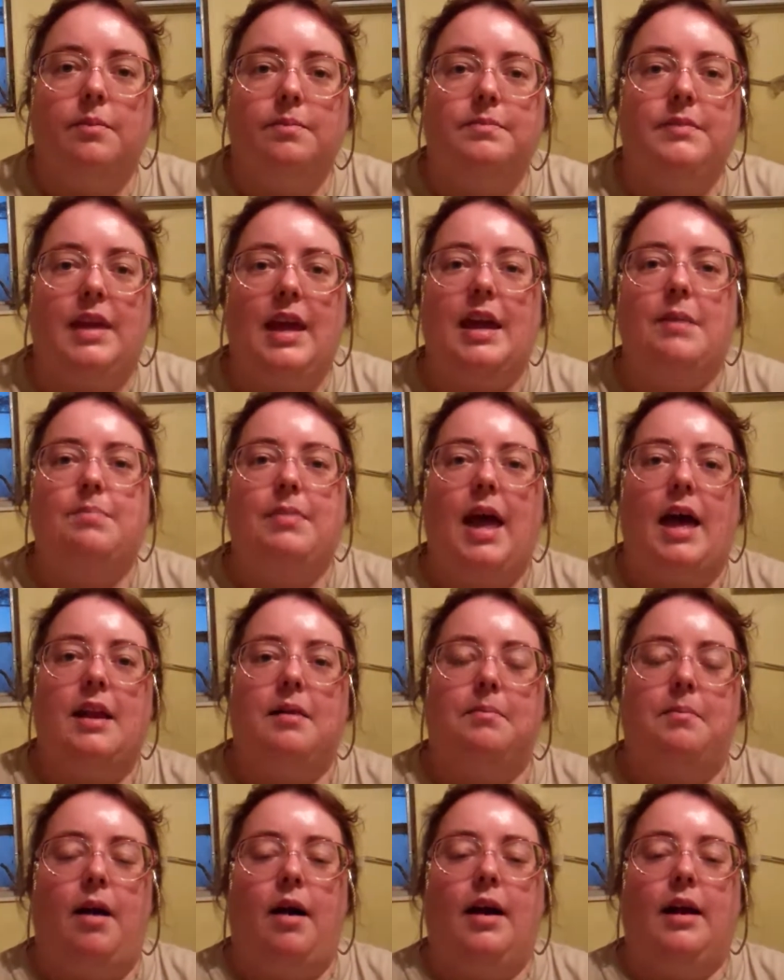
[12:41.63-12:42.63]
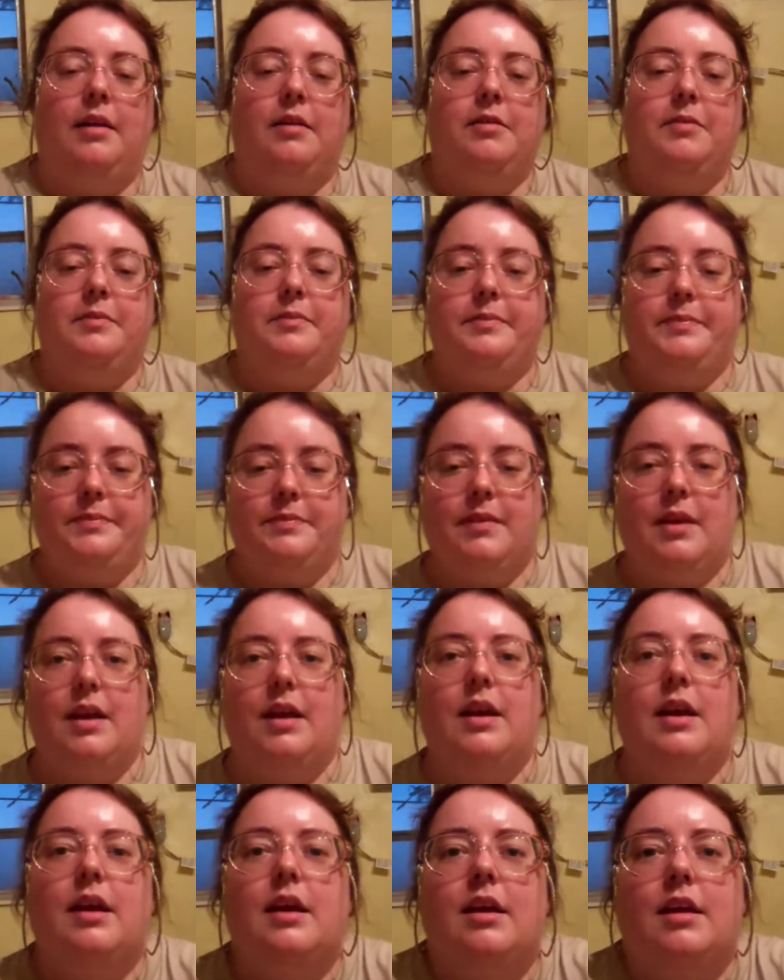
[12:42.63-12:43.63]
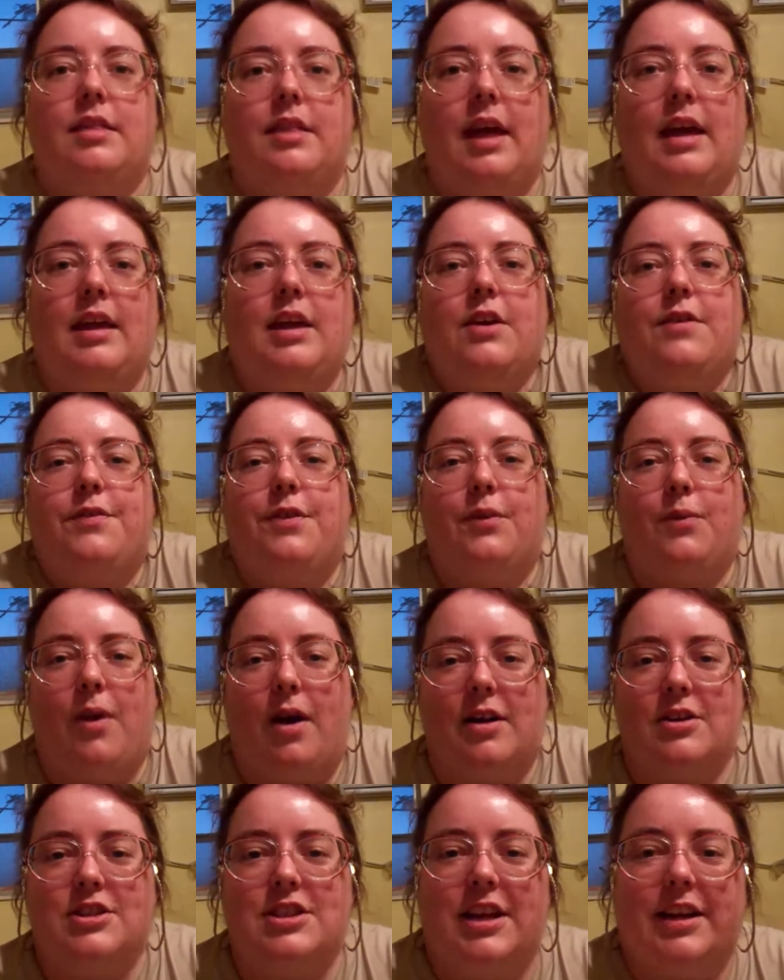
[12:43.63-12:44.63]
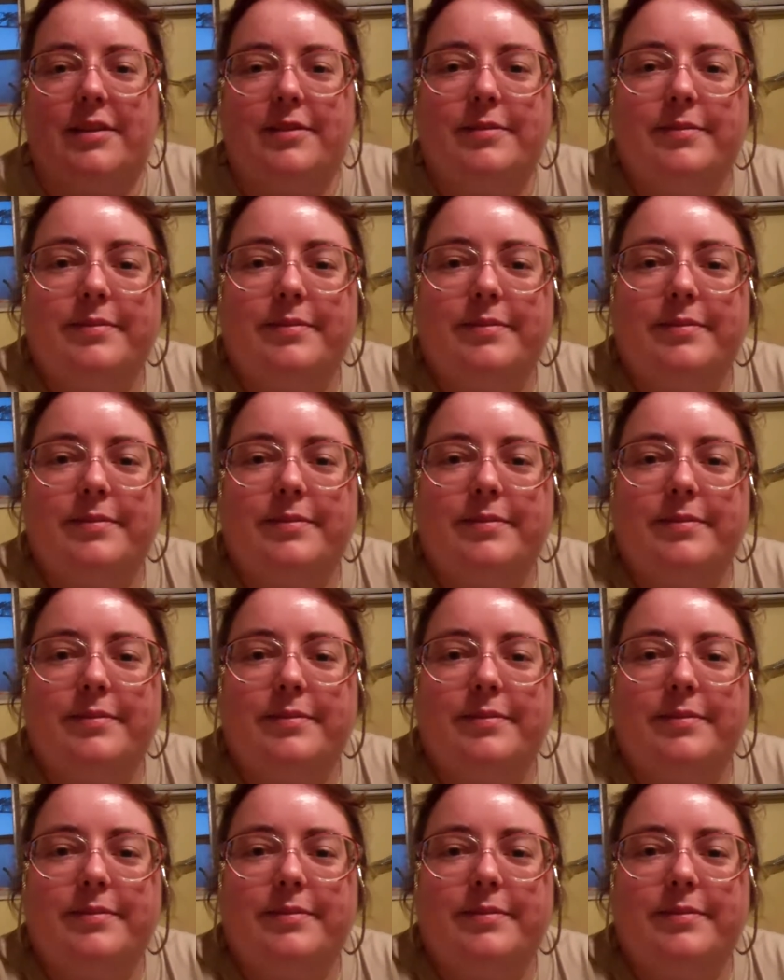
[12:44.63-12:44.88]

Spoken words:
keep that in mind. Thank you for watching.